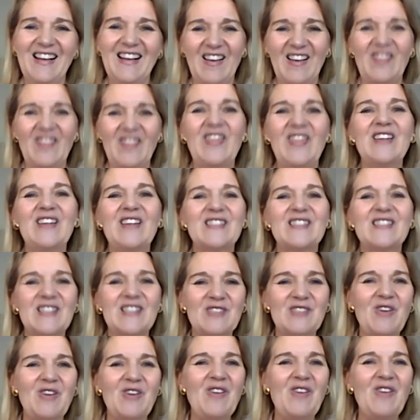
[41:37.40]
this is
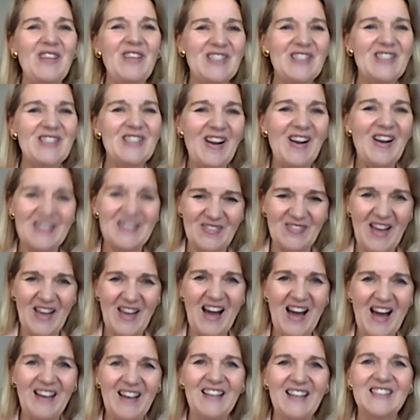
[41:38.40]
what we talked
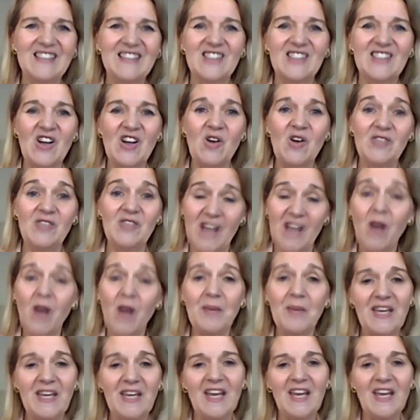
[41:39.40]
about. And so tell
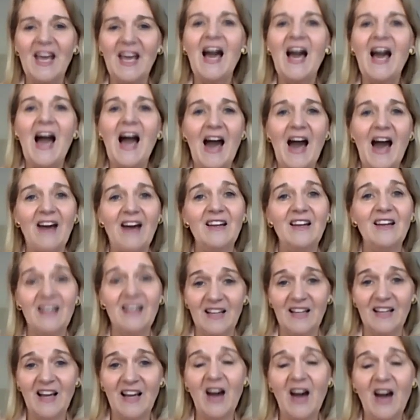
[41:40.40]
me, how did
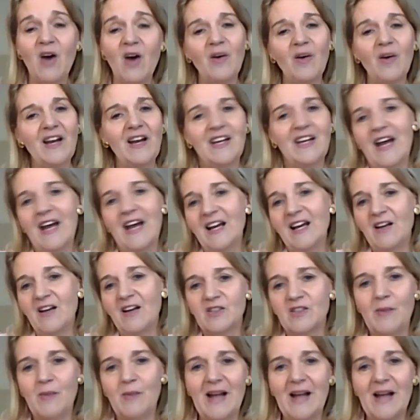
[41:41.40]
it go? And it kind of
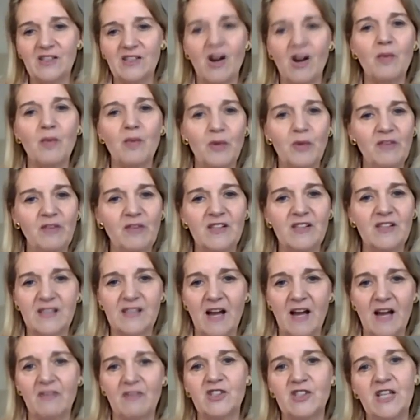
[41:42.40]
goes back to our previous
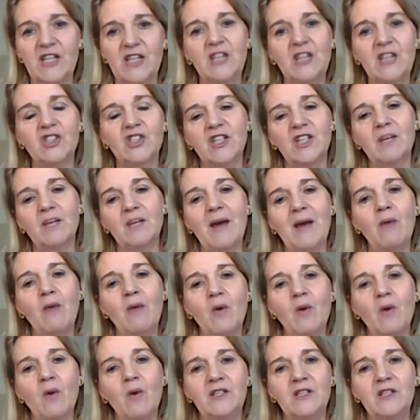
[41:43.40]
conversation about
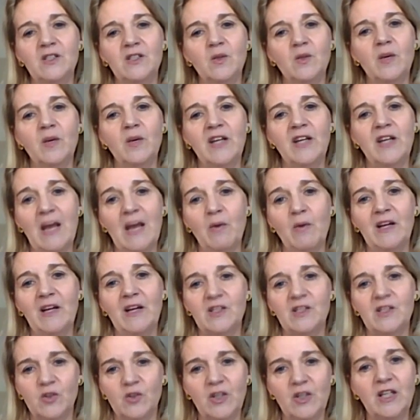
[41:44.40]
what we do at Gateway to
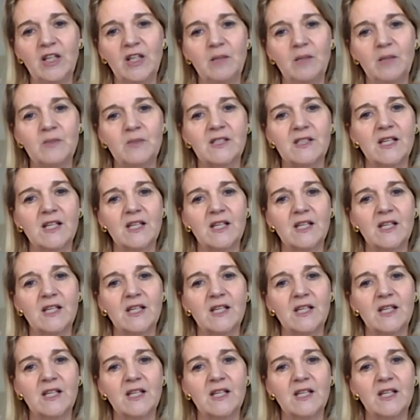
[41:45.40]
Dreams.